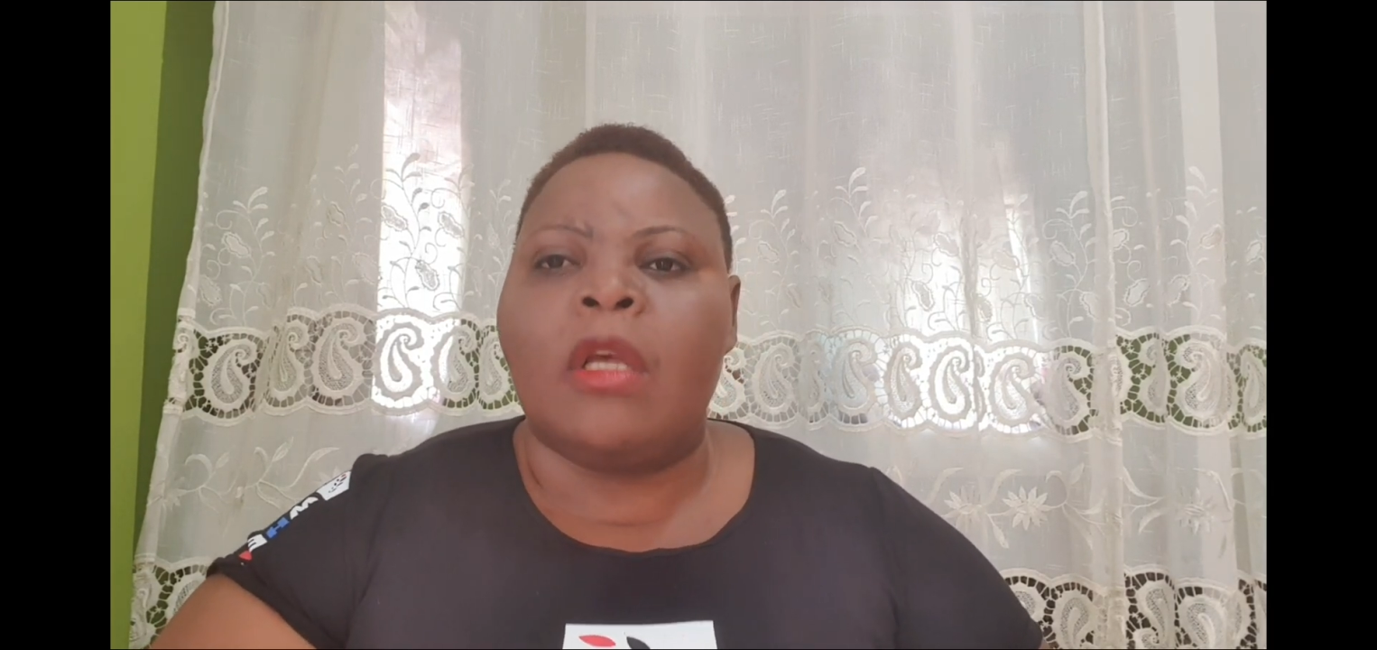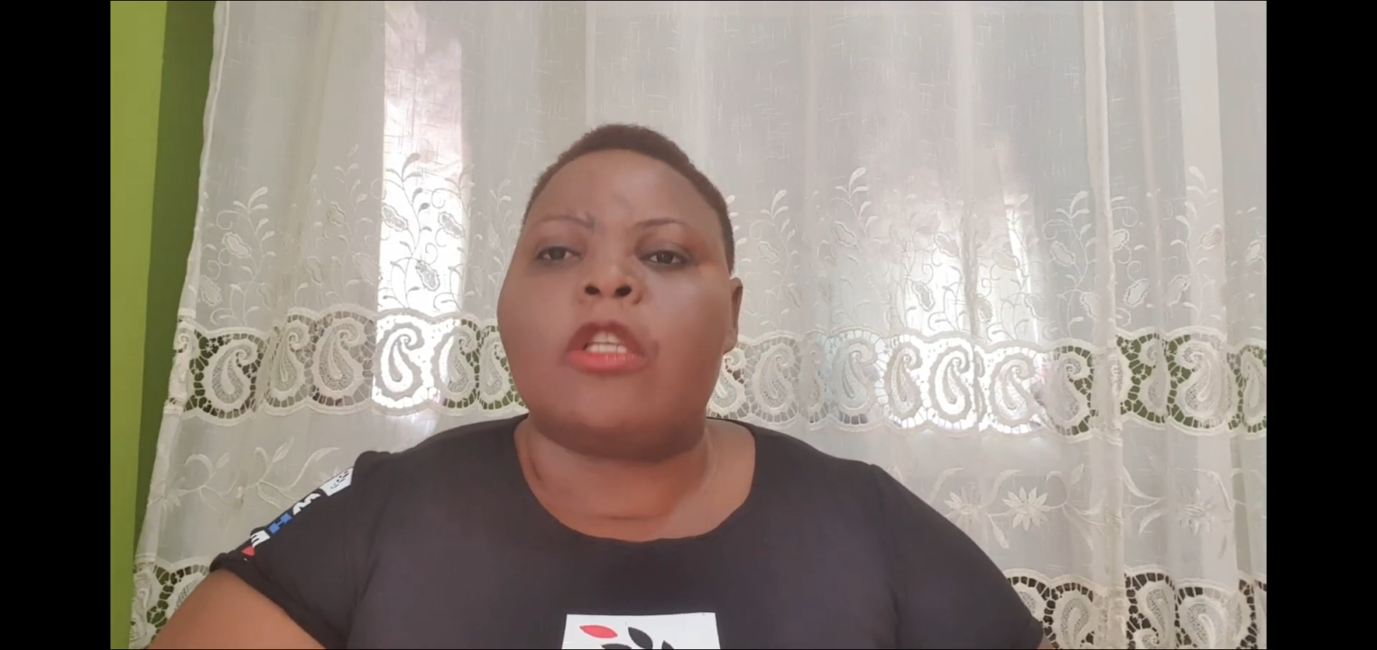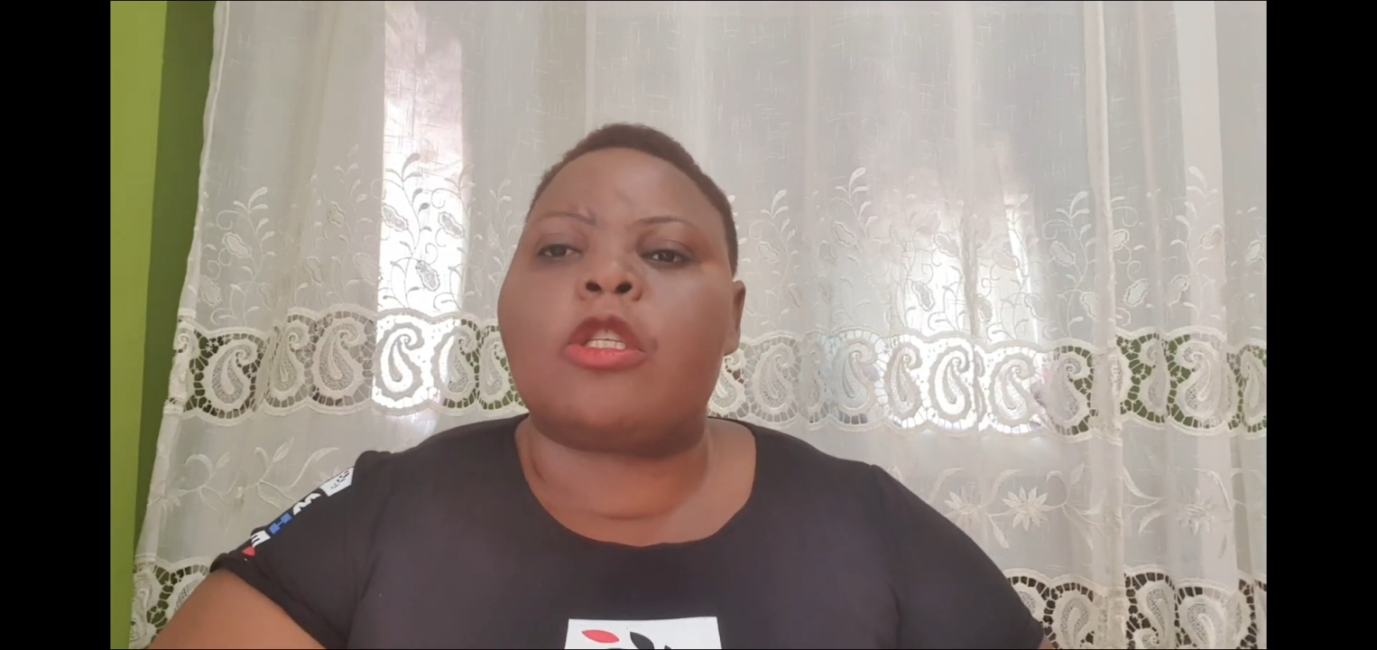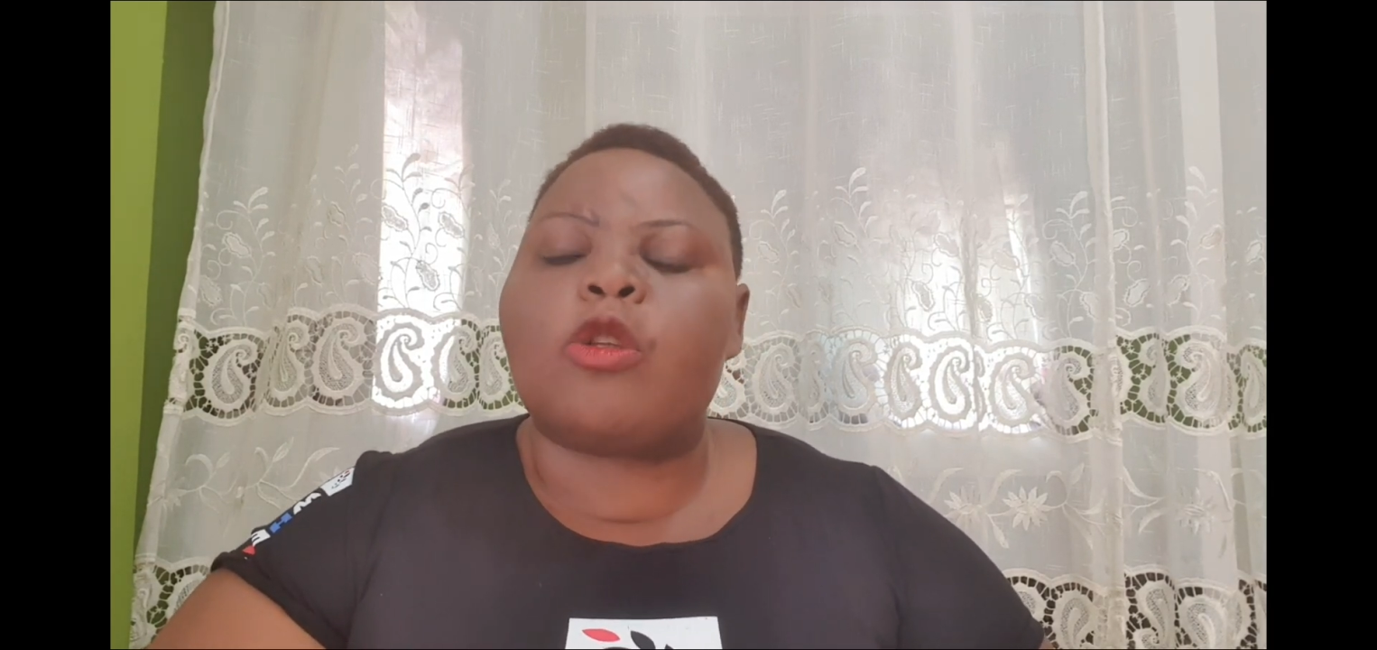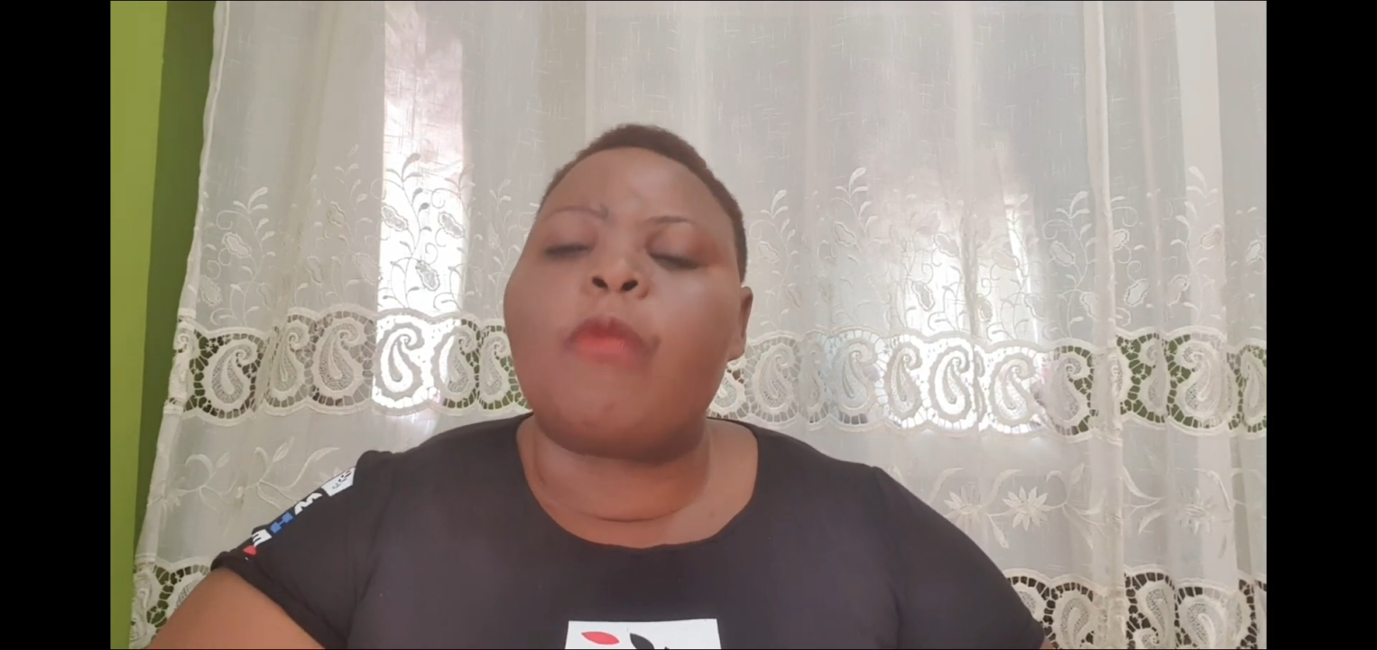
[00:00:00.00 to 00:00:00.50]

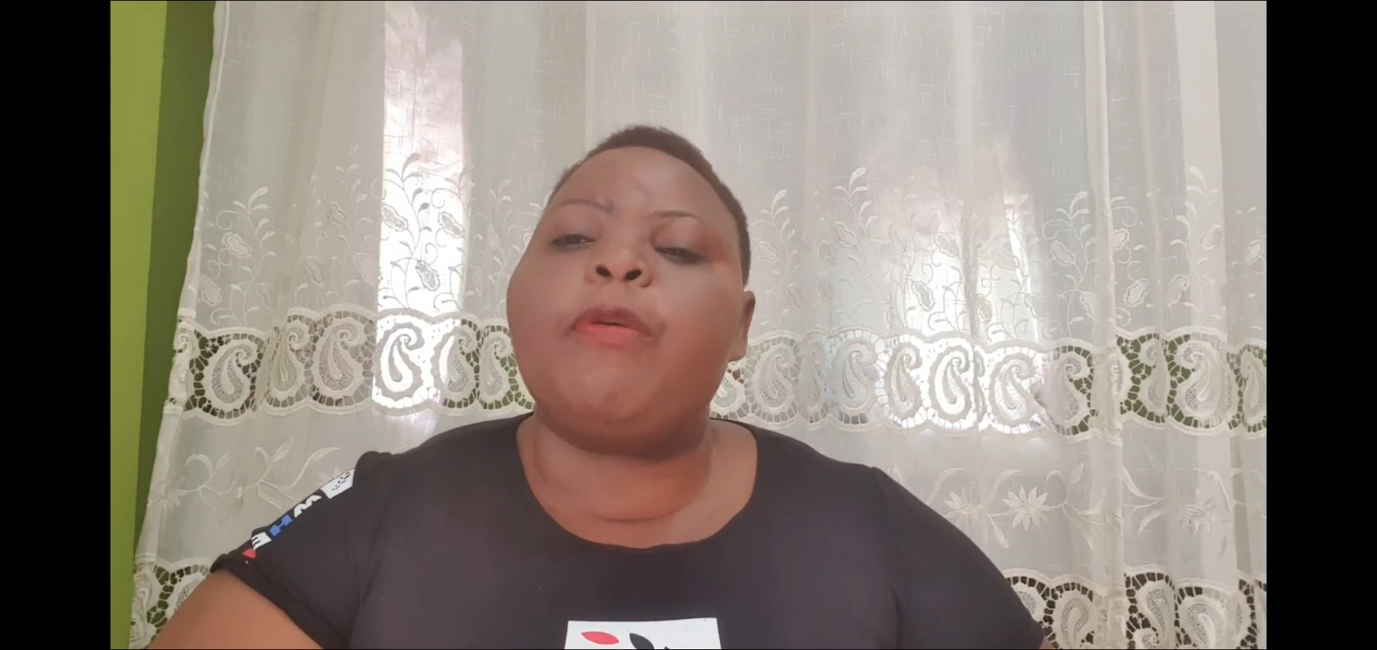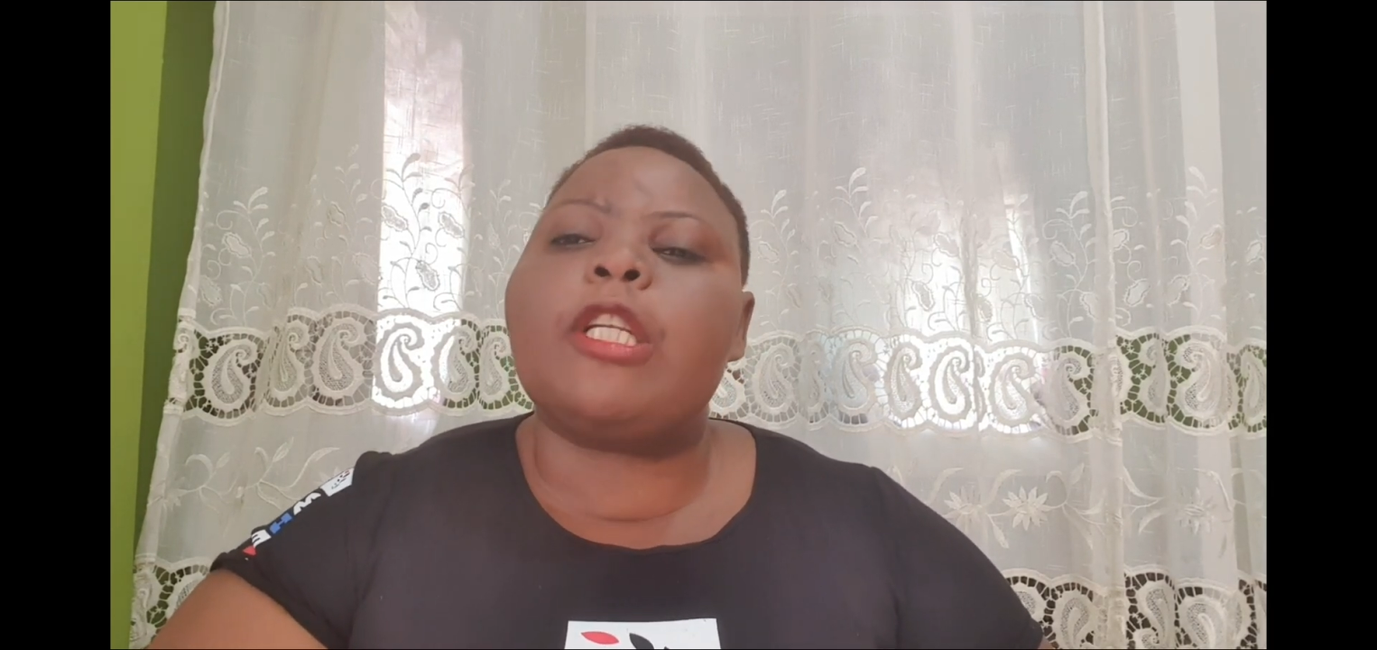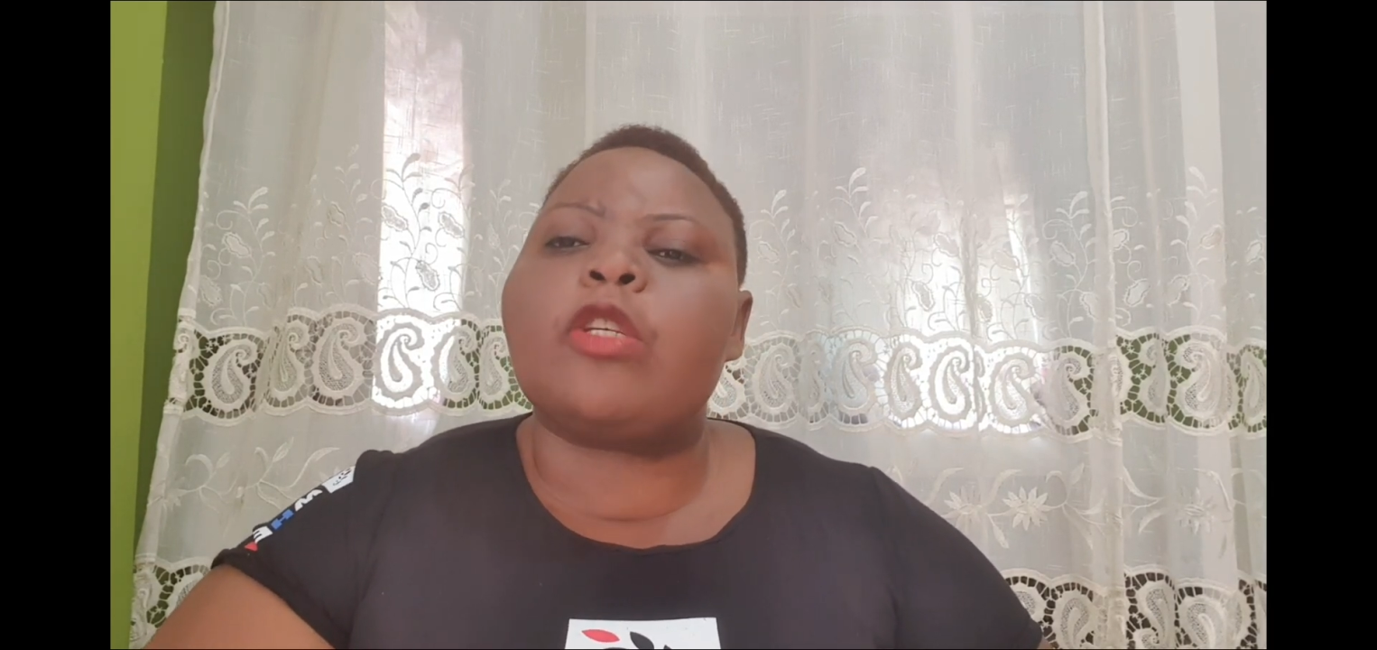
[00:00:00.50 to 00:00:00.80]
Stop